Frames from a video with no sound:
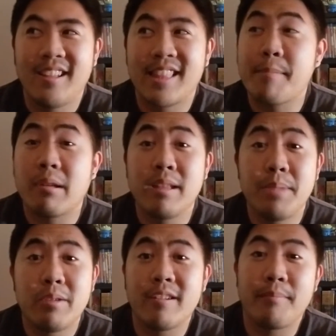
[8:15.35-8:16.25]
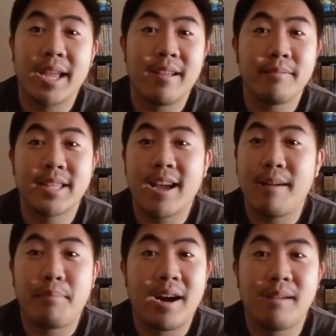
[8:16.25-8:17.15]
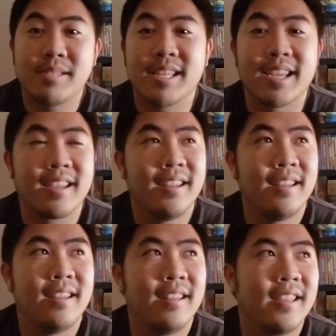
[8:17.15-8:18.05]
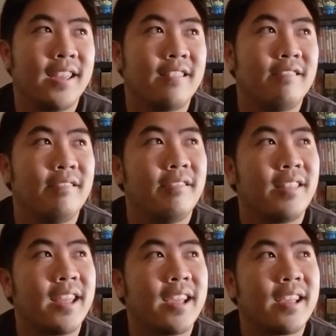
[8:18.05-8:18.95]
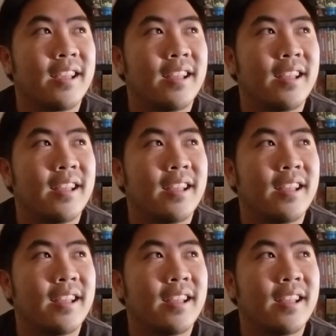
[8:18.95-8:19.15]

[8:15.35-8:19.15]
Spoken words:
that'd probably be one of my top pops, like, you know, like